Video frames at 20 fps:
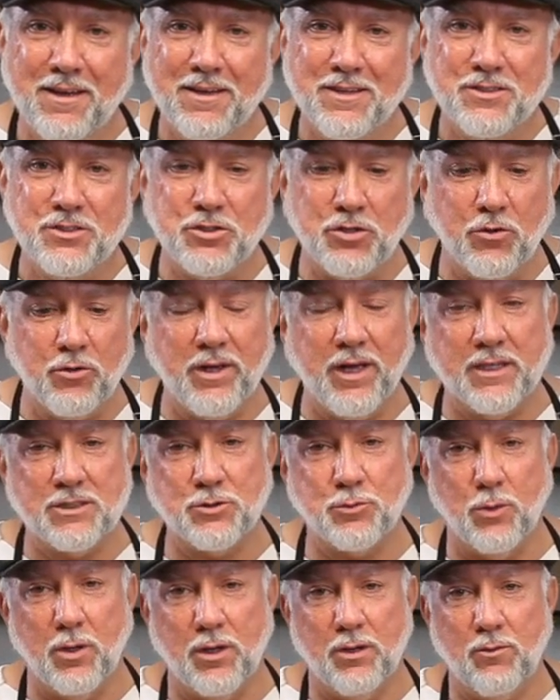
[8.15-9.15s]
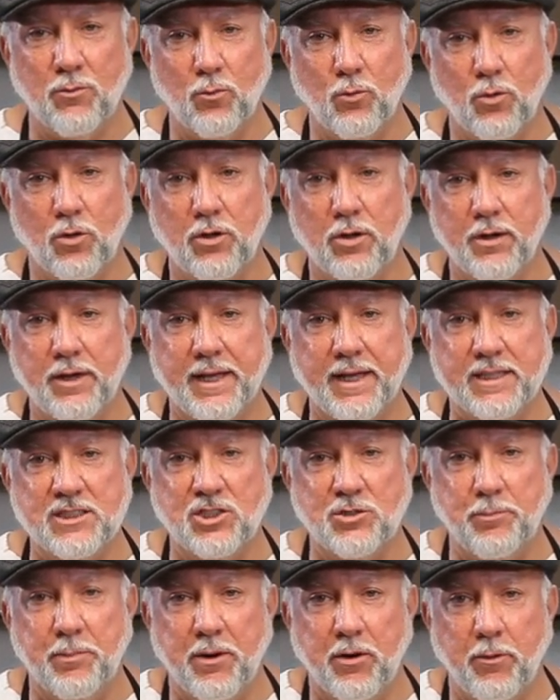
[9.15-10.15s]
So guess what? We're going to
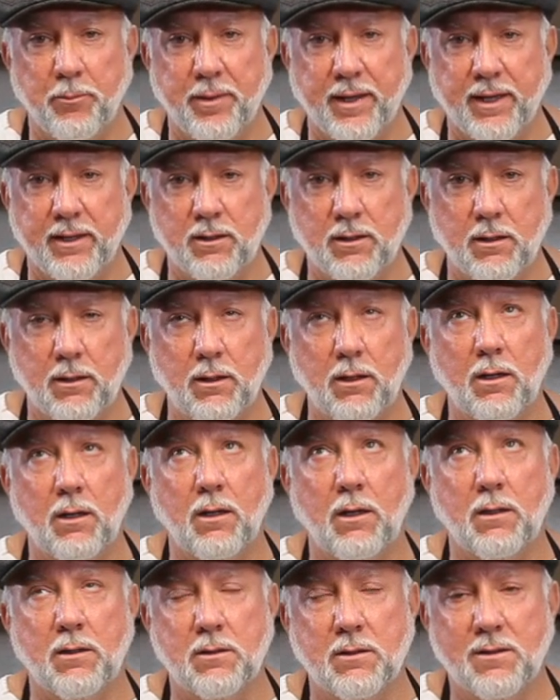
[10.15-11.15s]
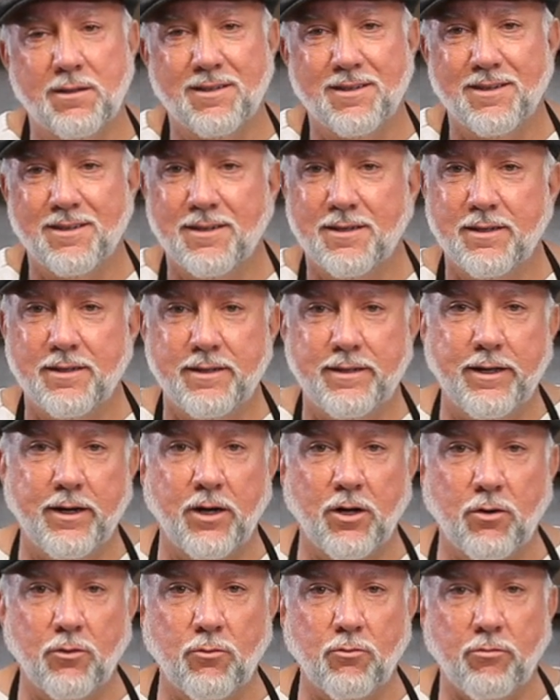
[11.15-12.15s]
experiment. Rather
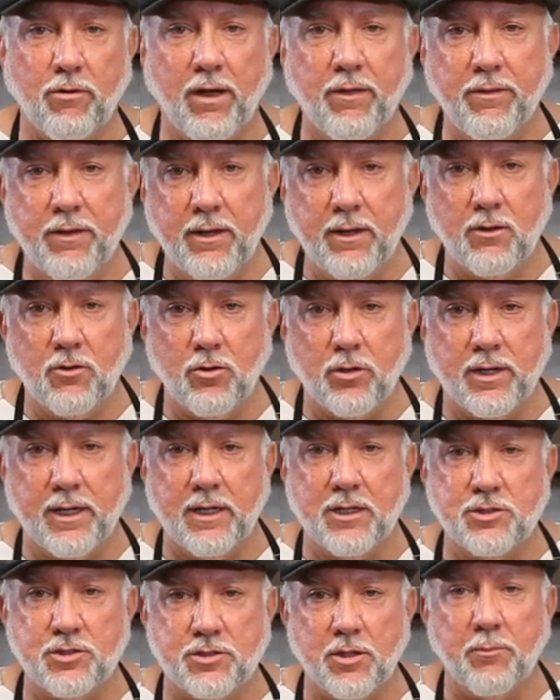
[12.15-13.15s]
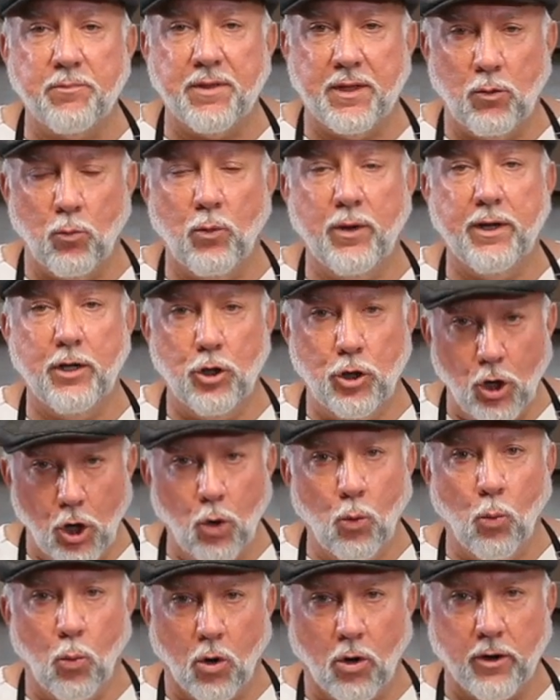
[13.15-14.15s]
than cooking something we
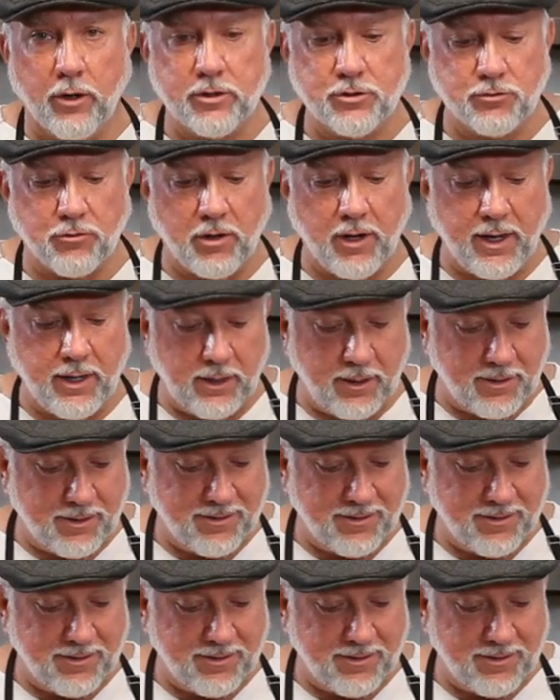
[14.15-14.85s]
know works, right?